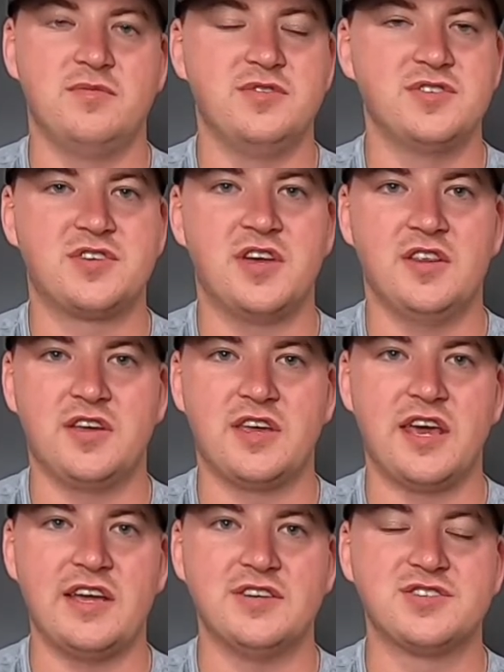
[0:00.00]
Just getting the
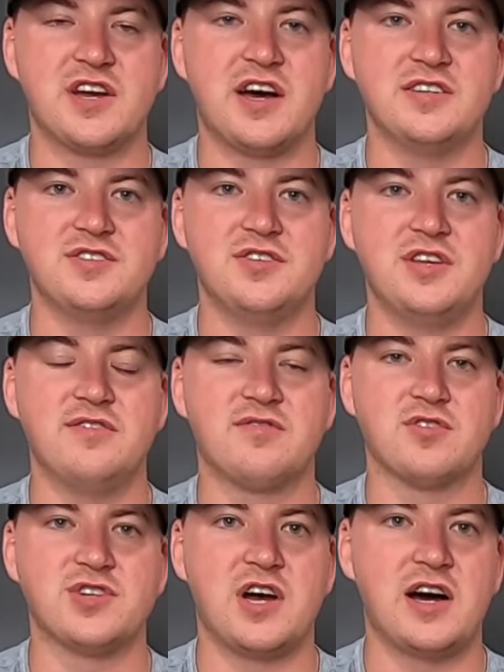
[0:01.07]
gauge size you need
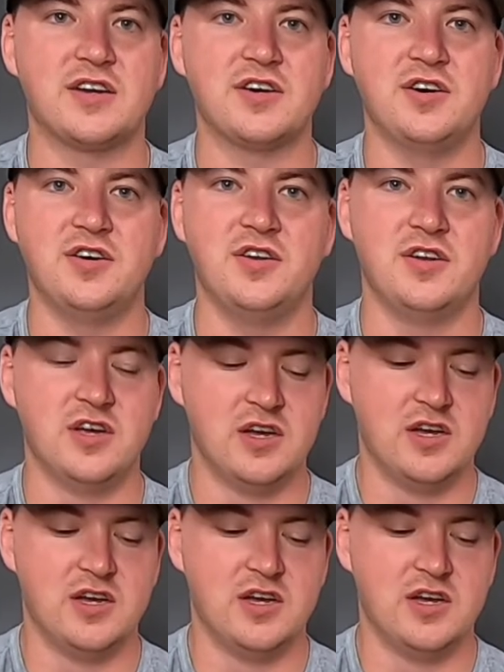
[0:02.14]
for shotgun.